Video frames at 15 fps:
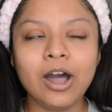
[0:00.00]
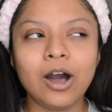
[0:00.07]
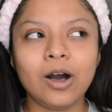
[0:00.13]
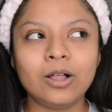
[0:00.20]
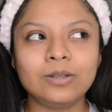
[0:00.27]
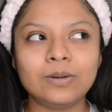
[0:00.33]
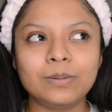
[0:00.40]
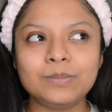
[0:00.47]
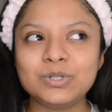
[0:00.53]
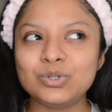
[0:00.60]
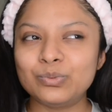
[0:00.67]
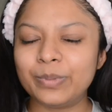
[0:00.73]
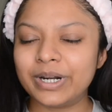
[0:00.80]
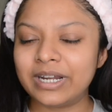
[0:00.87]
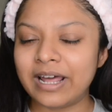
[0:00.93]
although I'm
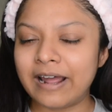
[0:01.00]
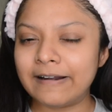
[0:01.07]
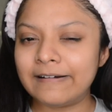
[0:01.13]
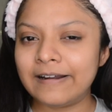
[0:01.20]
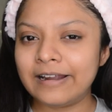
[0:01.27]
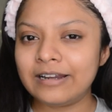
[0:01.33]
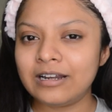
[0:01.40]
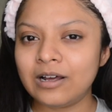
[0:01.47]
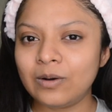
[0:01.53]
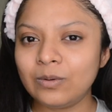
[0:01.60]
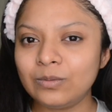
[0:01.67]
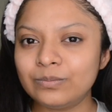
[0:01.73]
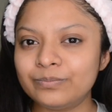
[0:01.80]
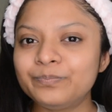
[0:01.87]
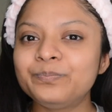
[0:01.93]
super tired right
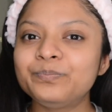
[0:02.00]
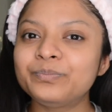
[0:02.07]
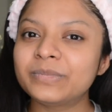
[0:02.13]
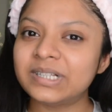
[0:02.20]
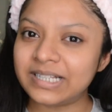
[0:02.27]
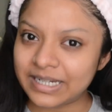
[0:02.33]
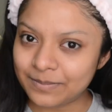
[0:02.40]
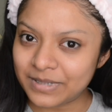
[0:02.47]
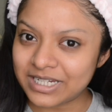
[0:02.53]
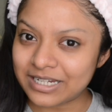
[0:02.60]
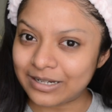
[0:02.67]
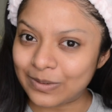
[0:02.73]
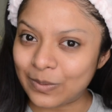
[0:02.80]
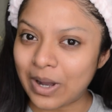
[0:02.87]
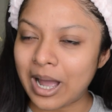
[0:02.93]
now let me
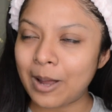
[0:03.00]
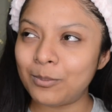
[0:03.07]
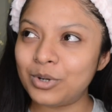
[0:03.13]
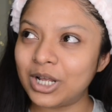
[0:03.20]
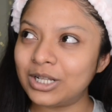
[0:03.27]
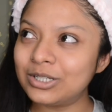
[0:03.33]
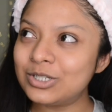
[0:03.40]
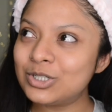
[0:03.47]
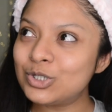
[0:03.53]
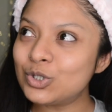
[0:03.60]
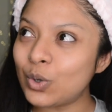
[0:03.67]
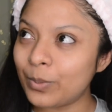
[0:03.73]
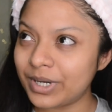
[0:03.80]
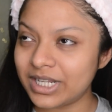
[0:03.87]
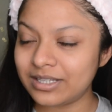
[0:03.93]
tell you I have done
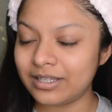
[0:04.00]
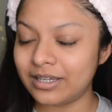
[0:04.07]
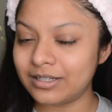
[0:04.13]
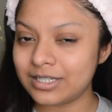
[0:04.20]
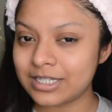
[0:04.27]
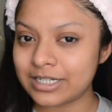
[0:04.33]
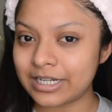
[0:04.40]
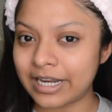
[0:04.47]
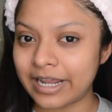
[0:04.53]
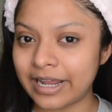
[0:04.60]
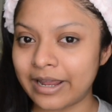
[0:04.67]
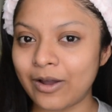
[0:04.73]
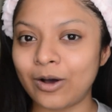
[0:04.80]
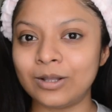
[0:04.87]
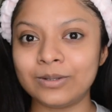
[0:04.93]
so many things
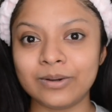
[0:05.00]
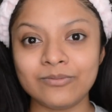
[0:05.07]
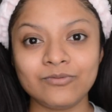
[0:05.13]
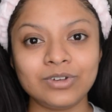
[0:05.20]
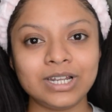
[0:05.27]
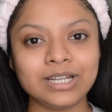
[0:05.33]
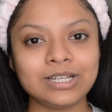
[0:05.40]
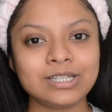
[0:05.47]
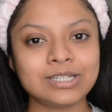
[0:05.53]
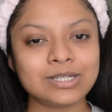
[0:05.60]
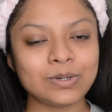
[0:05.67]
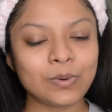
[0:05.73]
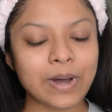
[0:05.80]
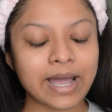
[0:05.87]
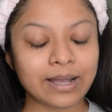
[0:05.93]
today although I'm feeling
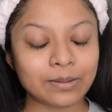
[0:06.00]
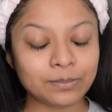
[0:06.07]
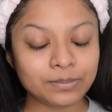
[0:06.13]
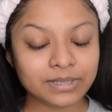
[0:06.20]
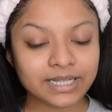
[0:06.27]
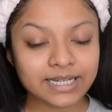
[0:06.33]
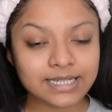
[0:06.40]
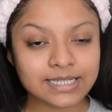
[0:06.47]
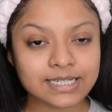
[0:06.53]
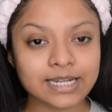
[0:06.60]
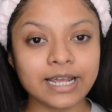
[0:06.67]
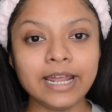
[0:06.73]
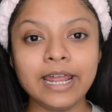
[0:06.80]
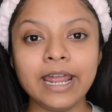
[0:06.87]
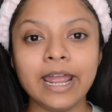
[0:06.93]
so accomplished
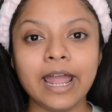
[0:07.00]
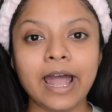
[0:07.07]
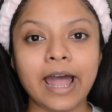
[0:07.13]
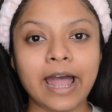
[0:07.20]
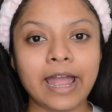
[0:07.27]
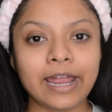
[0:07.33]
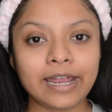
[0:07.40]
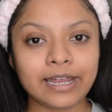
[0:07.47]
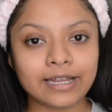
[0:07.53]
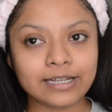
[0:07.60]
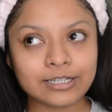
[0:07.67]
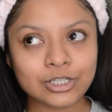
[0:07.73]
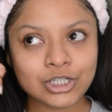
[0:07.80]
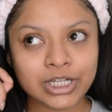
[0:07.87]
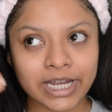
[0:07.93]
I
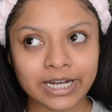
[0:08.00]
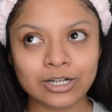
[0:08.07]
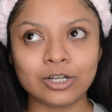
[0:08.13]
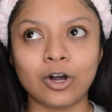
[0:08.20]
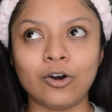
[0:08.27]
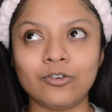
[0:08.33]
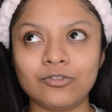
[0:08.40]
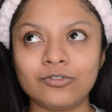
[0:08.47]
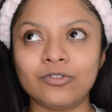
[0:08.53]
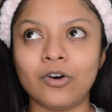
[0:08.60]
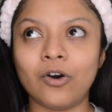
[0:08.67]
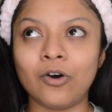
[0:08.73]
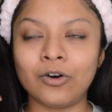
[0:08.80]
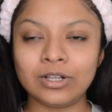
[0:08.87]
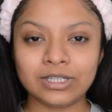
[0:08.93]
checked off
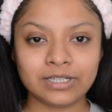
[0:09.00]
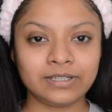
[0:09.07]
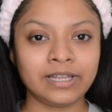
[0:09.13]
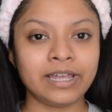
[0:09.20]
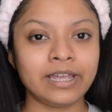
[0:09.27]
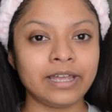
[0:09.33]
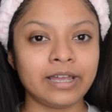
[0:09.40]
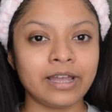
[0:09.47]
all the thing